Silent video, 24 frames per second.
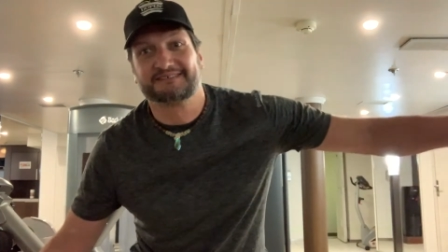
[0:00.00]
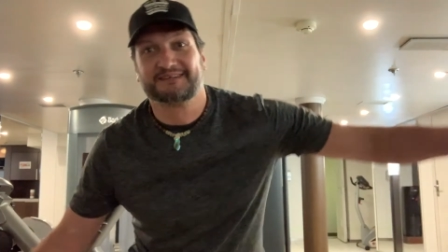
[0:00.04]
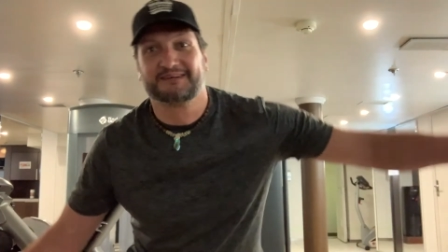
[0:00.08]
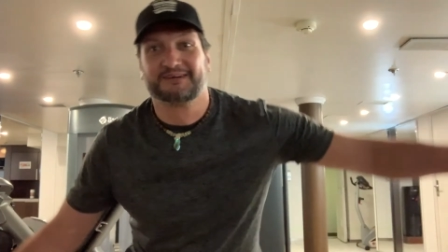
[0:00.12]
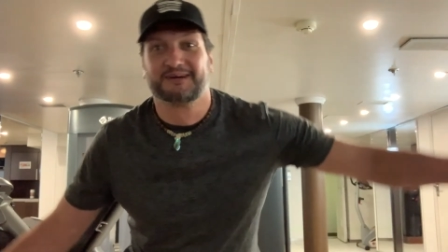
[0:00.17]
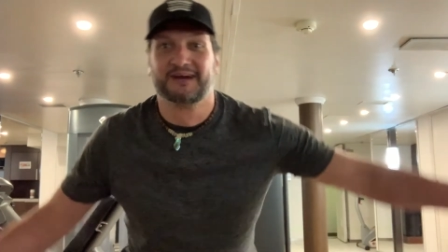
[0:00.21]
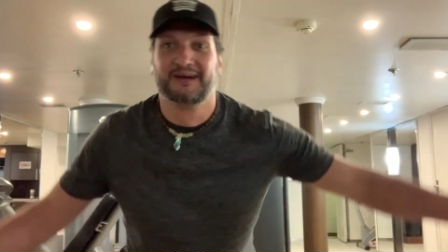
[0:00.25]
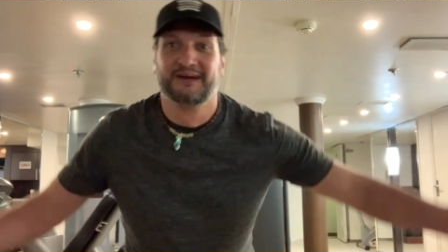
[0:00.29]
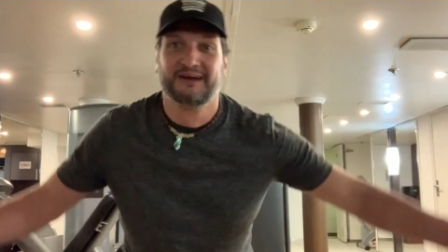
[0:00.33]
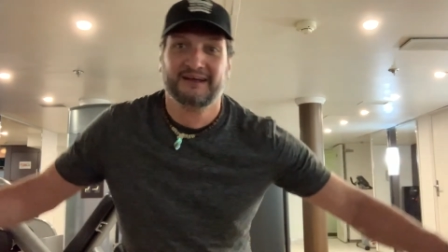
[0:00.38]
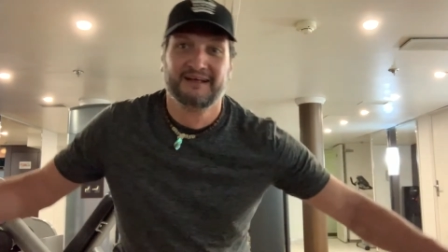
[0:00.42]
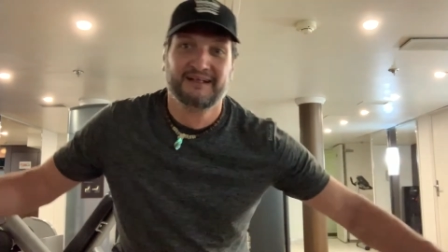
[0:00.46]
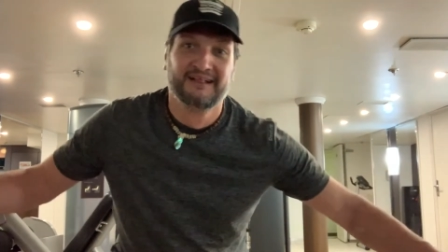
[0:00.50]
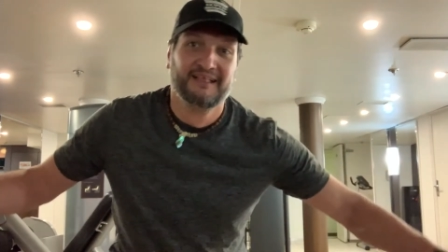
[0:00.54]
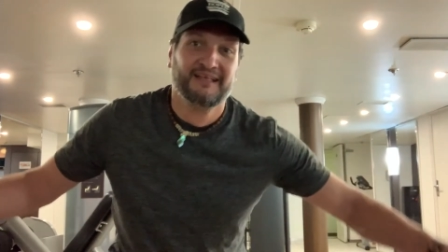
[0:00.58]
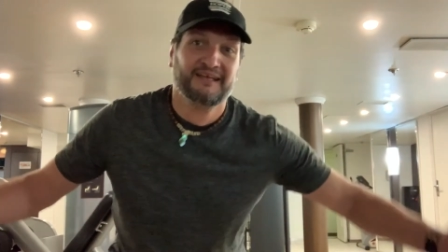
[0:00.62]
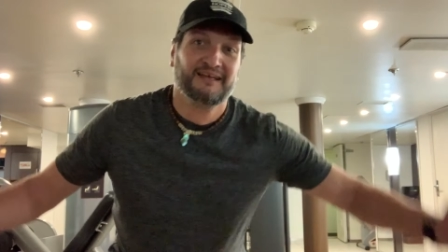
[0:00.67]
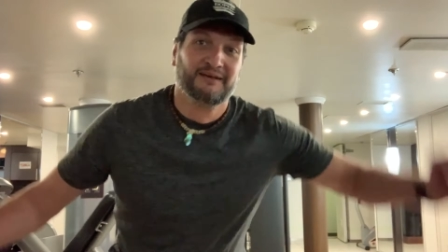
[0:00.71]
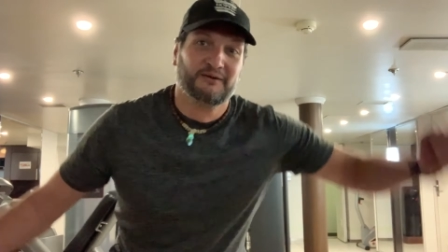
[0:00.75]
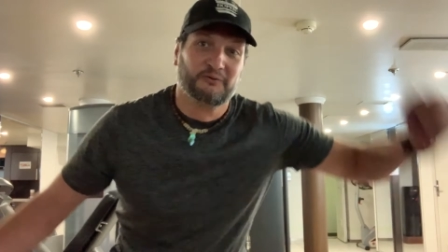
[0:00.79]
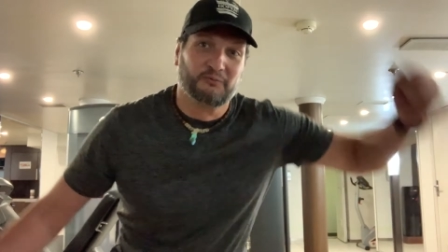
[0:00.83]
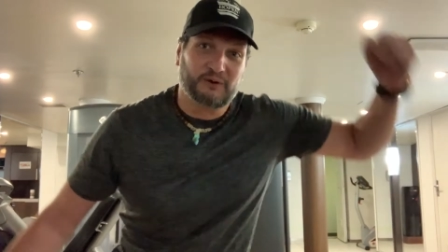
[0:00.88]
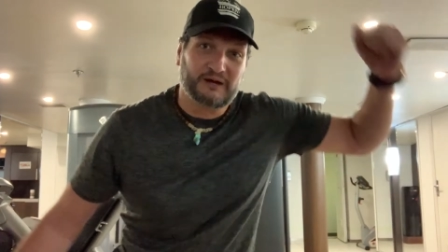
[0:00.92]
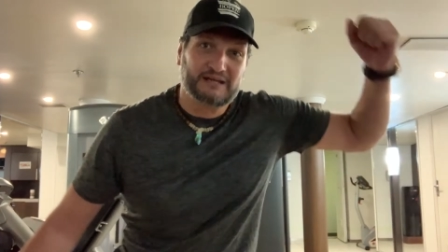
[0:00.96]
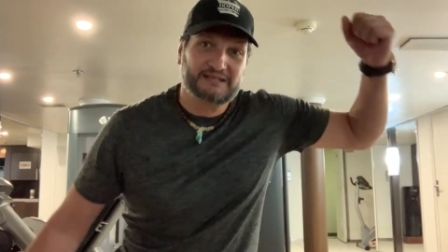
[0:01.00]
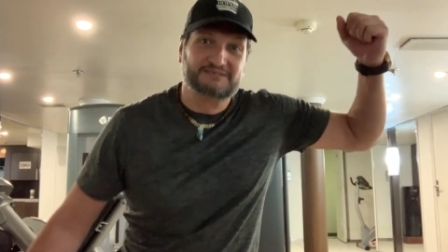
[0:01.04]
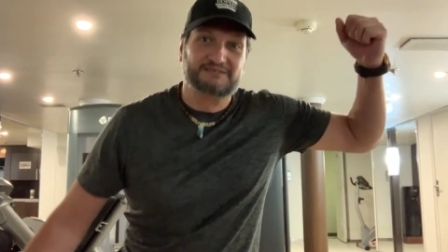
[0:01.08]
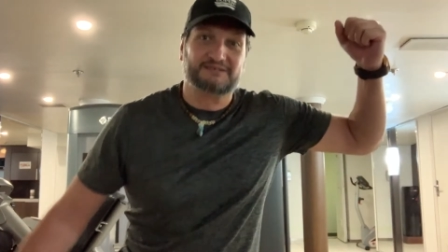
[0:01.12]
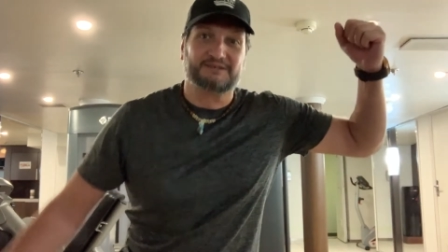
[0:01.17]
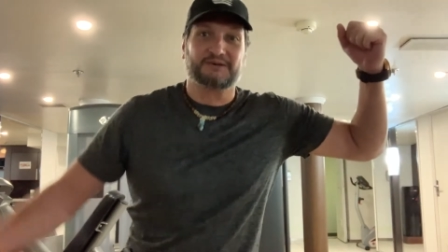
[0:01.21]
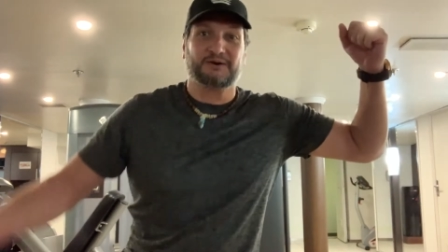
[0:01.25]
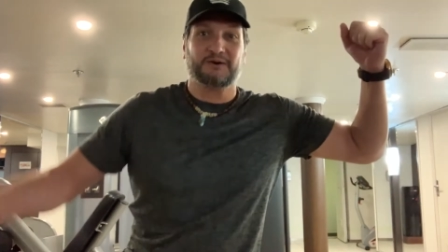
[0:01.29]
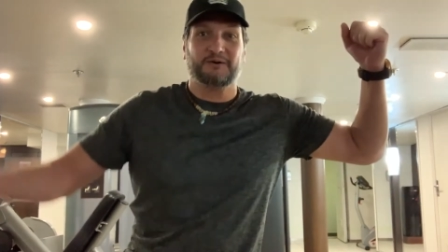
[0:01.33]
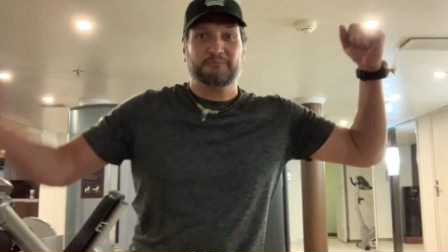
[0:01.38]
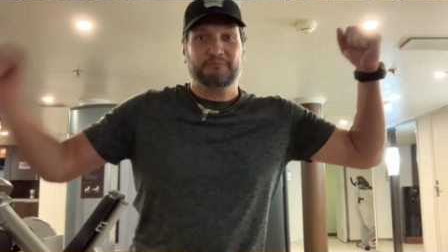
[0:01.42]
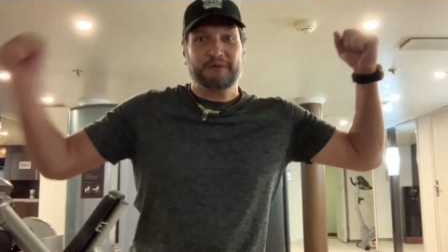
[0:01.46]
your weights are
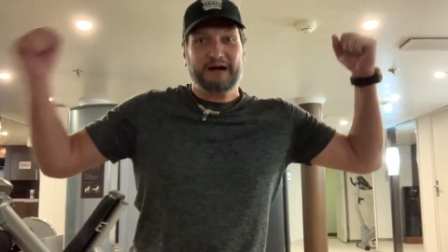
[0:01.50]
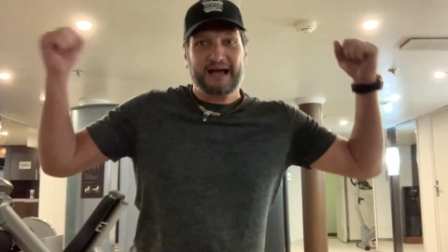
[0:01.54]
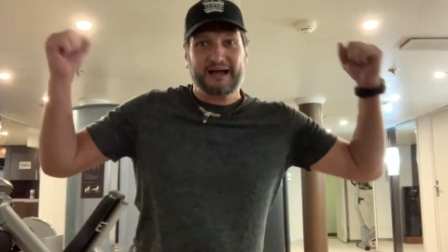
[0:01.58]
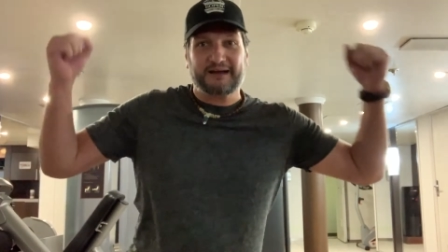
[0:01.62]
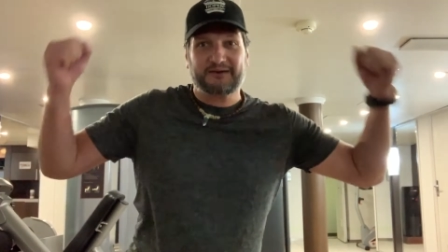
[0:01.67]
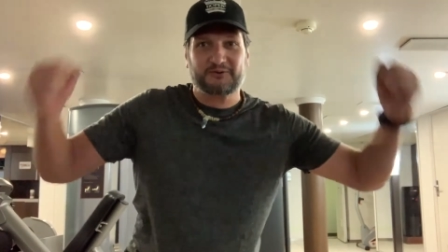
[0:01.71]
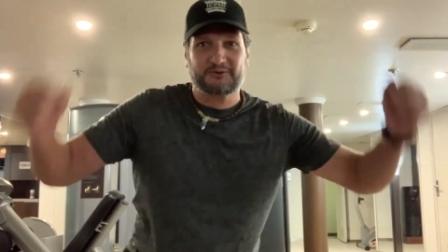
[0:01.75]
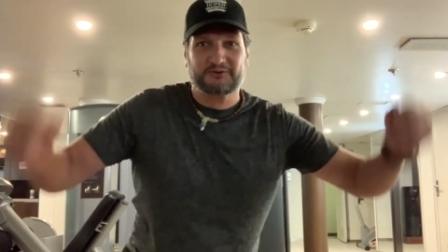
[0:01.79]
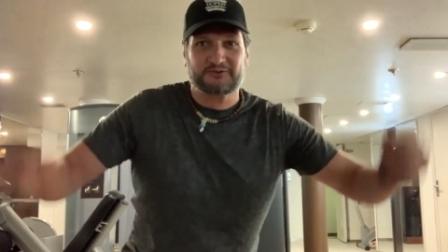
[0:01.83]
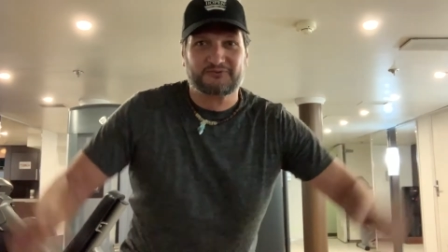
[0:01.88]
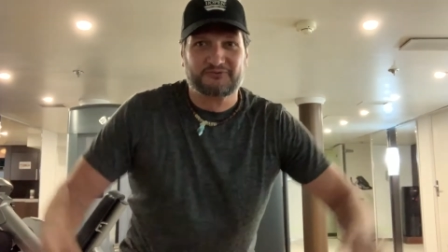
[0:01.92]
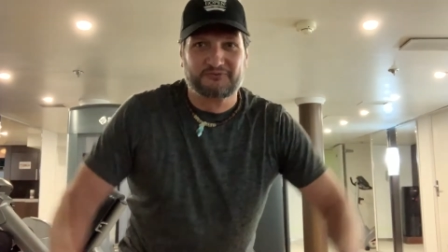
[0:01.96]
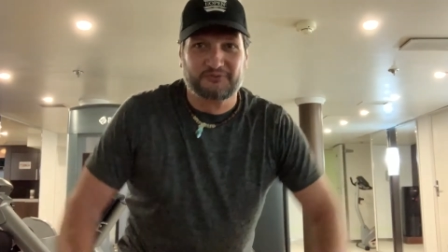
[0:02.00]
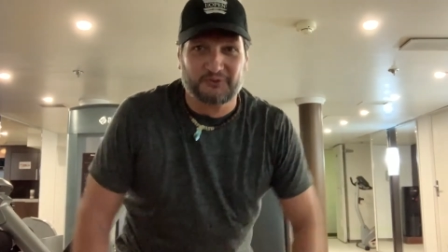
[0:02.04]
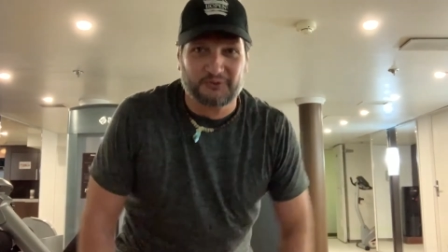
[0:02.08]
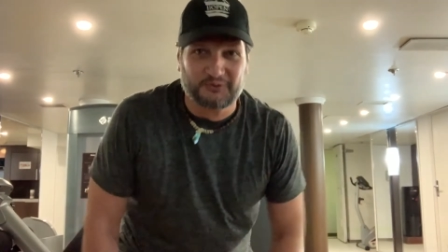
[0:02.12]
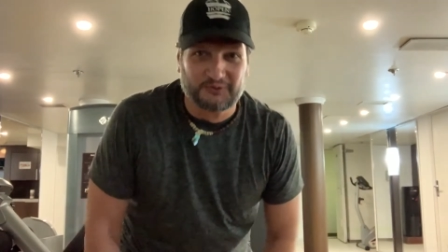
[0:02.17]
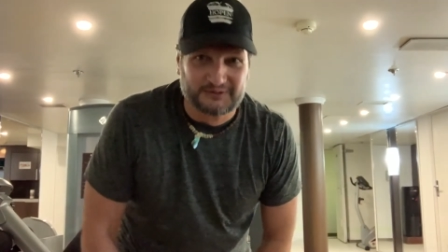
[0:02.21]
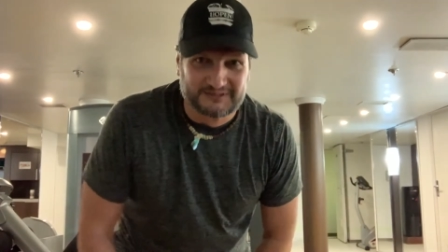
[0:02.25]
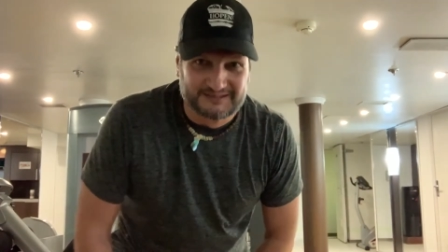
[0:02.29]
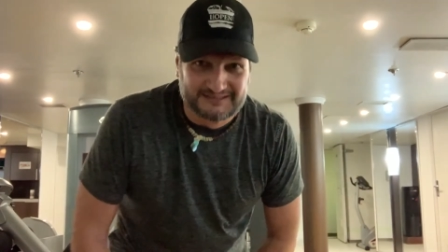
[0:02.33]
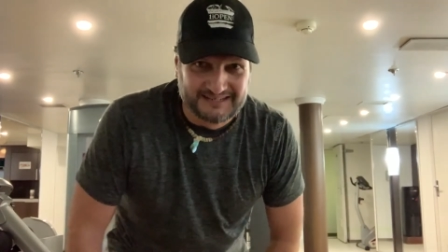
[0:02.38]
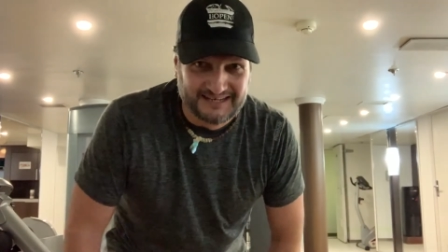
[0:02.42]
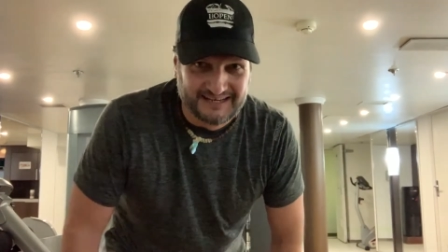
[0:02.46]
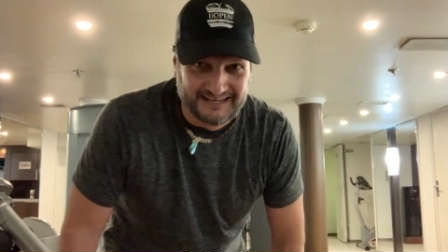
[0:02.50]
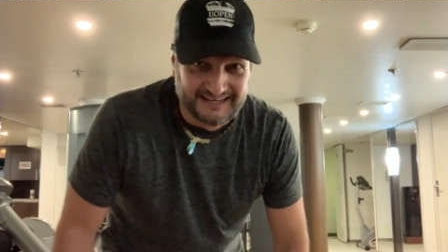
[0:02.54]
going backwards, forwards.